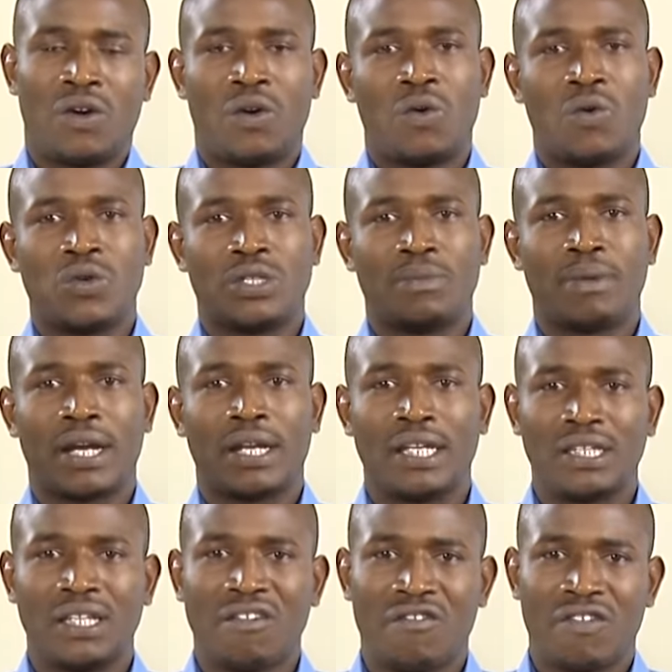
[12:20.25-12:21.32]
whose
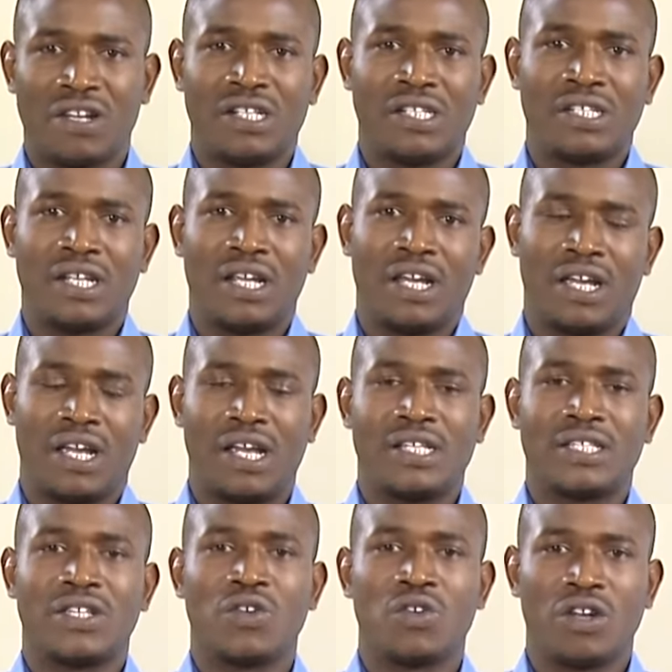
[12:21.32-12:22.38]
magnetic field
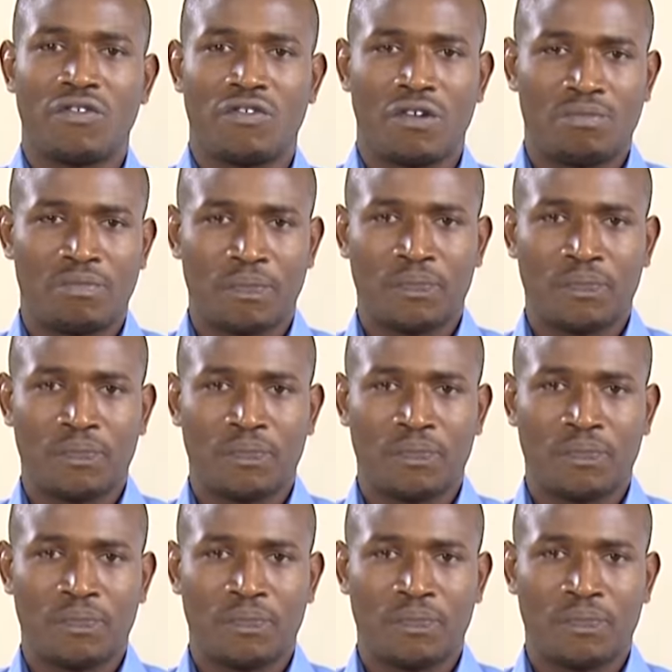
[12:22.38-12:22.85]
is uniform.